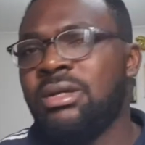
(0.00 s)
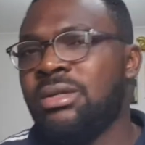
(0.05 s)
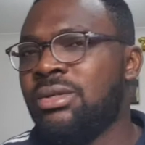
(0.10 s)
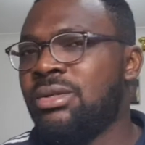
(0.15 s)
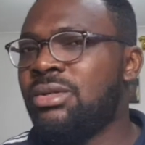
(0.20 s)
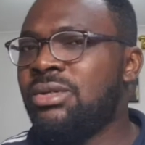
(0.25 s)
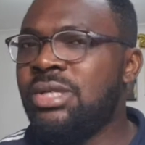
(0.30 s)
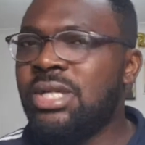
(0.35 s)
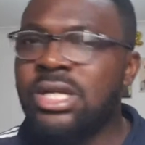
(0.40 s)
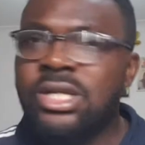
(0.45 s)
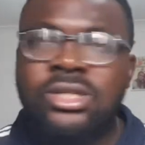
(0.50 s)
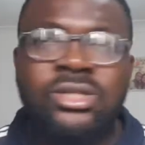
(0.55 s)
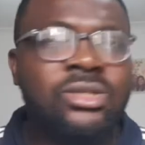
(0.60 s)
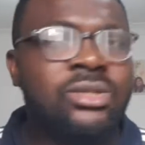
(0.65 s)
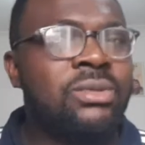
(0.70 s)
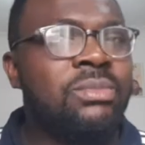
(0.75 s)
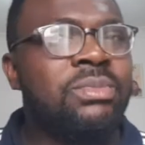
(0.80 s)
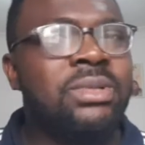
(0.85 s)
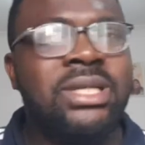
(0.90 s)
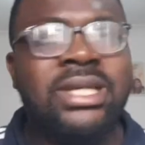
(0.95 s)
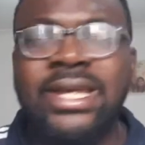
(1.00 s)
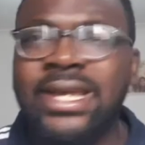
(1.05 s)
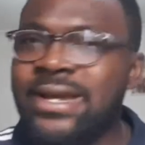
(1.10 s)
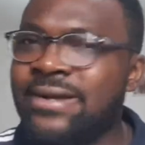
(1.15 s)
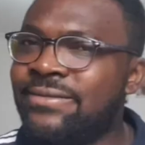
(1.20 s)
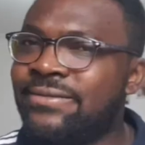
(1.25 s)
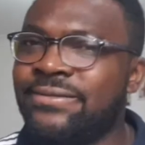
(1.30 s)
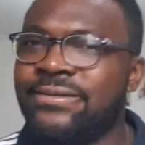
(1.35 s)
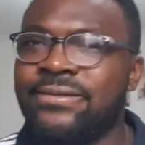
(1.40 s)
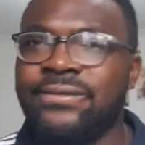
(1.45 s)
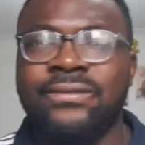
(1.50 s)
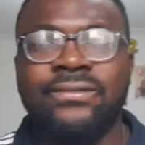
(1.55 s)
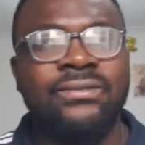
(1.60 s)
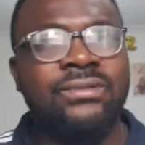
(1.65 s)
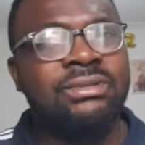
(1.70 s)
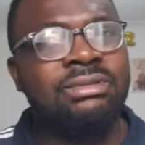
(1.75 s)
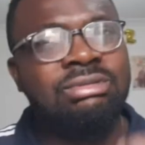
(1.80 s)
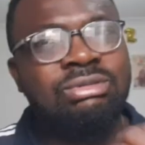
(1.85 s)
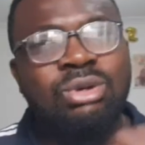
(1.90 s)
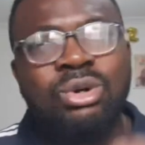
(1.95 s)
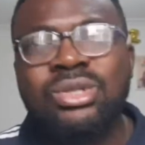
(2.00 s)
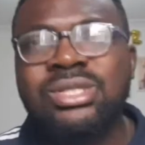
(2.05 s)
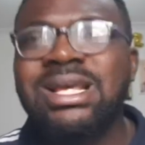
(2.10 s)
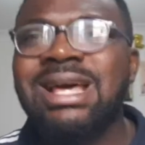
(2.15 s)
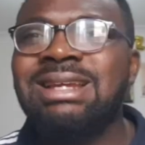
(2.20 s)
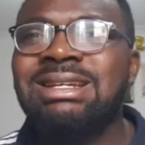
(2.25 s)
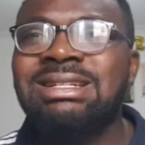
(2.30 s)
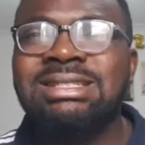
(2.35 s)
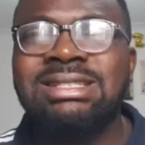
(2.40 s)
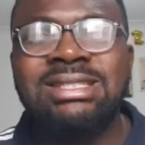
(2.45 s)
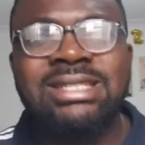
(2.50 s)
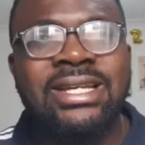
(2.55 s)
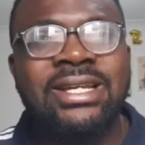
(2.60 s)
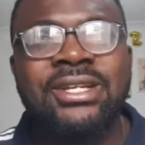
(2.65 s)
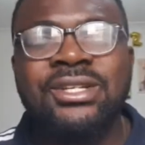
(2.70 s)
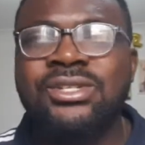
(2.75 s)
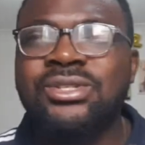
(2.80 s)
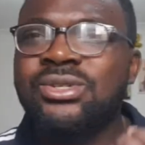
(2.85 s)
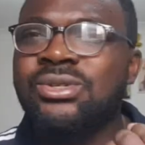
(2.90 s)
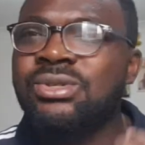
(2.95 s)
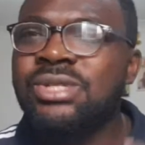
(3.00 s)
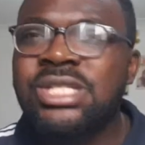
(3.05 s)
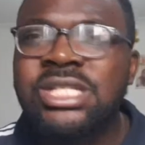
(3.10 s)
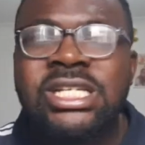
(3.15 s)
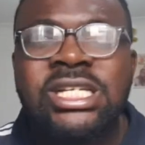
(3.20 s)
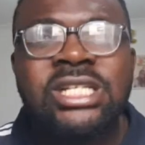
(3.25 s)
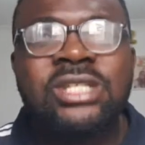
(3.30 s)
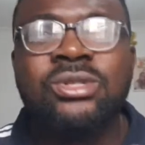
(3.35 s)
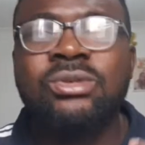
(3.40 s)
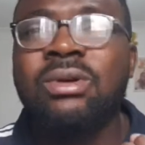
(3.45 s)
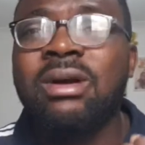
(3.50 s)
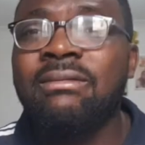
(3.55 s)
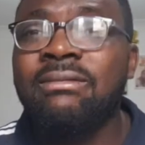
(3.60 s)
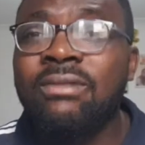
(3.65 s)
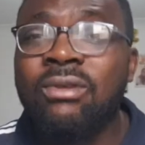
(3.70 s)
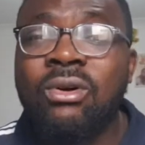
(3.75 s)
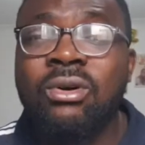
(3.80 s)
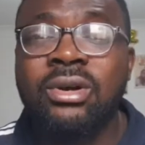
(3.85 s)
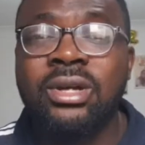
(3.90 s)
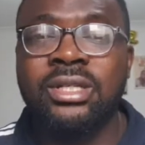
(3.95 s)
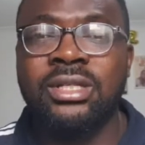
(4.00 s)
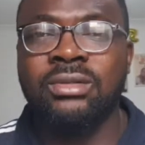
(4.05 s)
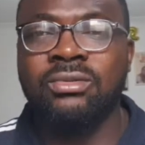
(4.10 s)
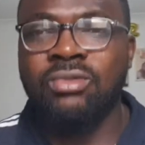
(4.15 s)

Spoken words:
you need to be careful. Those are the things you need to avoid.